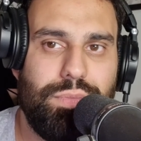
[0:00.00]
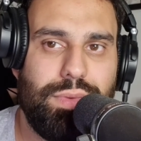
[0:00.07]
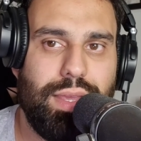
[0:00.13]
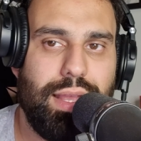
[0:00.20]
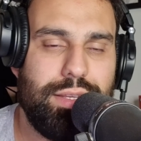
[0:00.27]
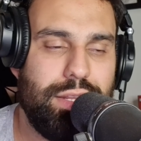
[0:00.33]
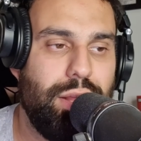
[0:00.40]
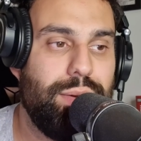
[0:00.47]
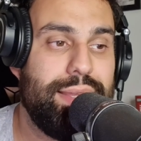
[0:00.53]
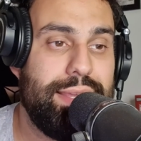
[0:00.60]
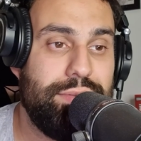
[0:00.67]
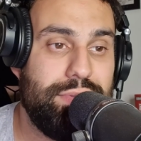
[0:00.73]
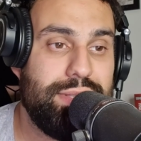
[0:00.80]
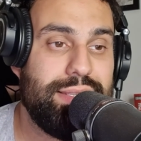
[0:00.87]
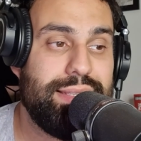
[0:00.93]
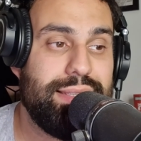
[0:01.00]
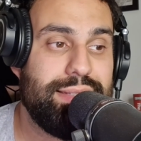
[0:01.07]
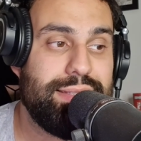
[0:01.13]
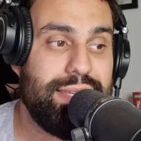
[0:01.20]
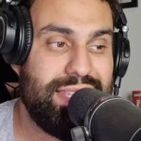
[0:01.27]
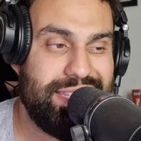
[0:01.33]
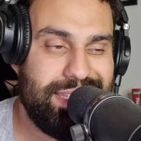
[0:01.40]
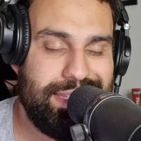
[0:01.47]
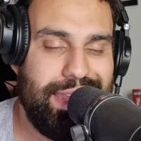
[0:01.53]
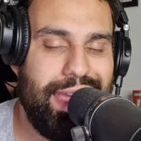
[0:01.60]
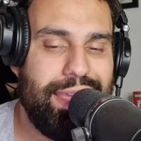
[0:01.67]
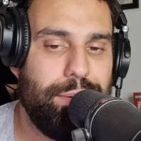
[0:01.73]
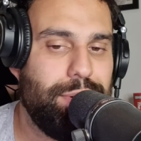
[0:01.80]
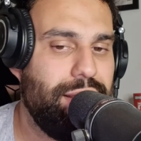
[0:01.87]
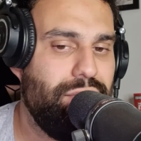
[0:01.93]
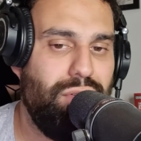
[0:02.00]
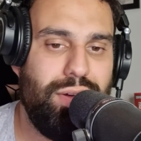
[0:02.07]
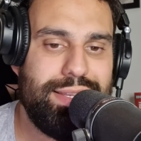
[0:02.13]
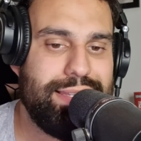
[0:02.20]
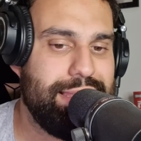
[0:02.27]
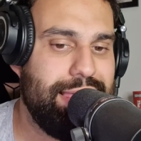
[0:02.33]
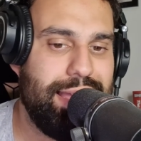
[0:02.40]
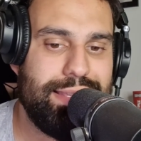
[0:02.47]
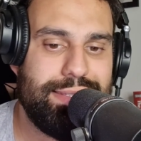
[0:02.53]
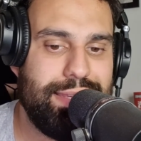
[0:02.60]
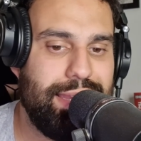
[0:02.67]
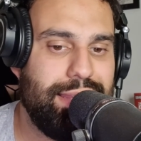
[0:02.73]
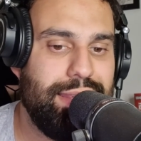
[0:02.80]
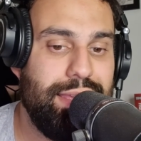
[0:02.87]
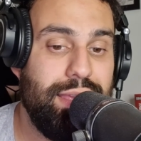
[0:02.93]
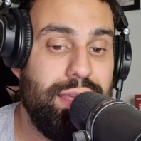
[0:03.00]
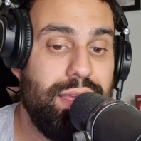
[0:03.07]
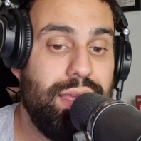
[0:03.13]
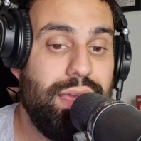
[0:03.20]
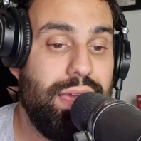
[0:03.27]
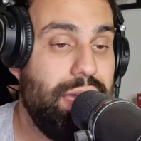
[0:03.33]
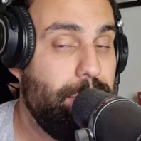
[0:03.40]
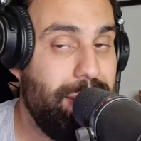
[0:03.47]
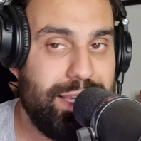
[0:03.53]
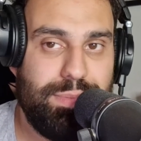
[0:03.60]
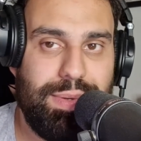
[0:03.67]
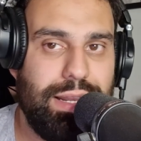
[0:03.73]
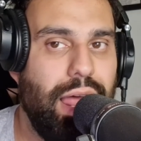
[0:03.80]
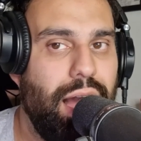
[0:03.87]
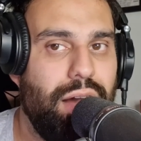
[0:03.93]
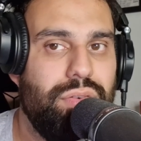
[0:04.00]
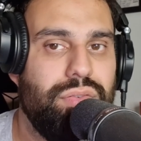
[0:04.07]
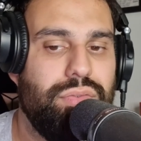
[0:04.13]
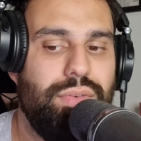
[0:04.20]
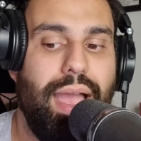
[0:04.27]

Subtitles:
And, even to this day, whenever I see that scene, it makes me laugh.